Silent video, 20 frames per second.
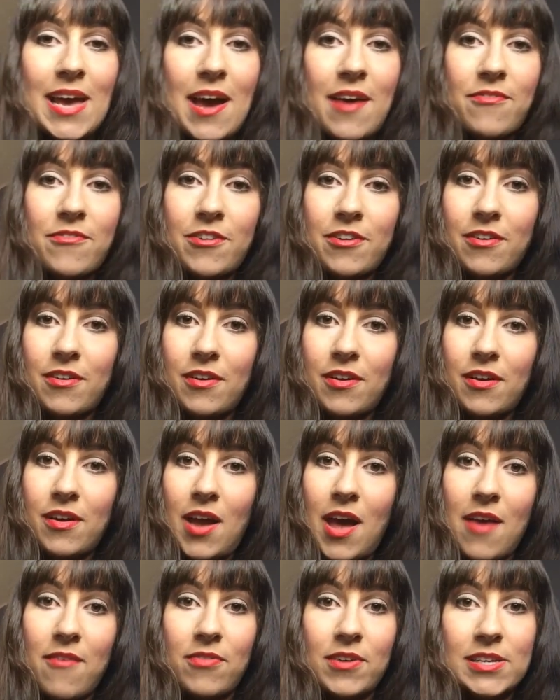after
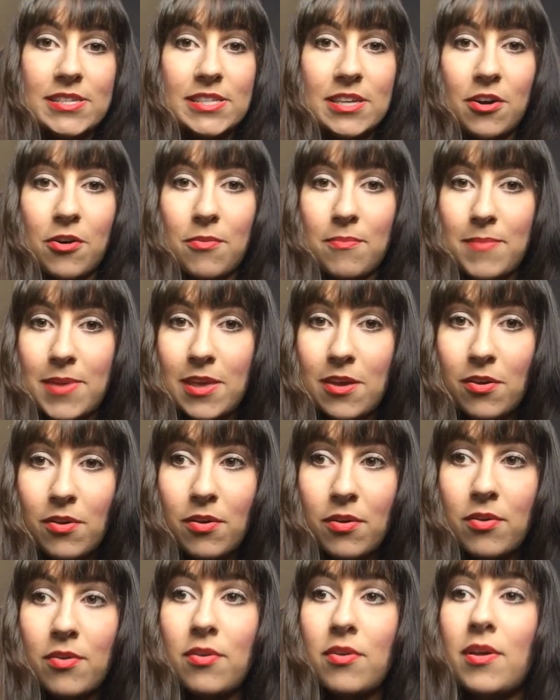every single
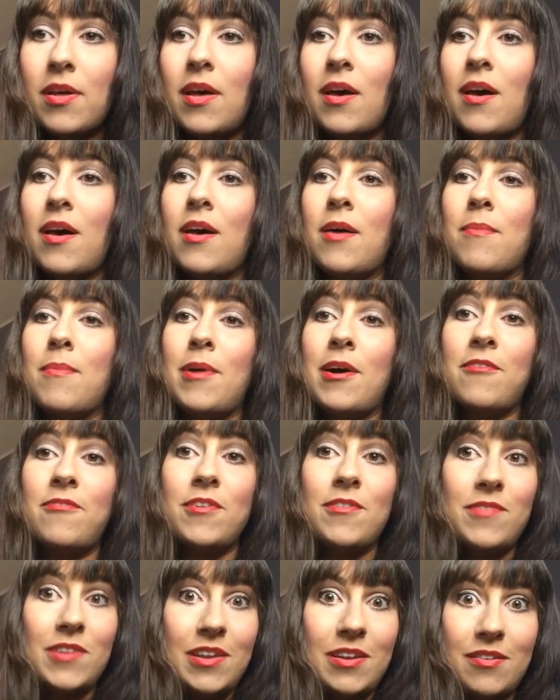meal, um, about
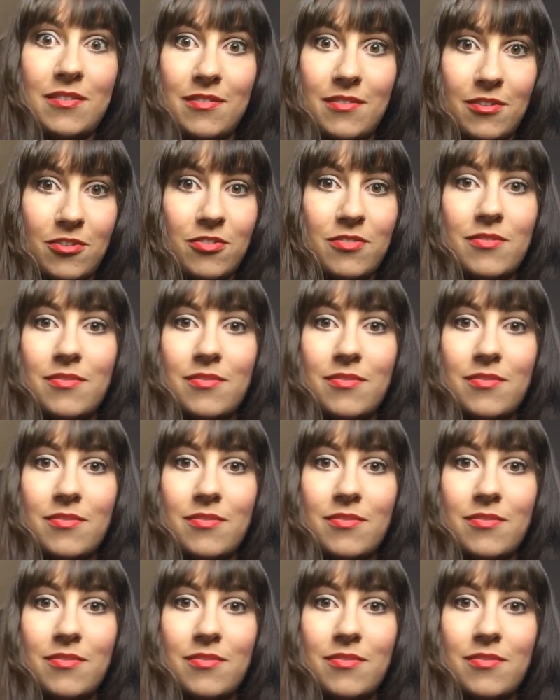15,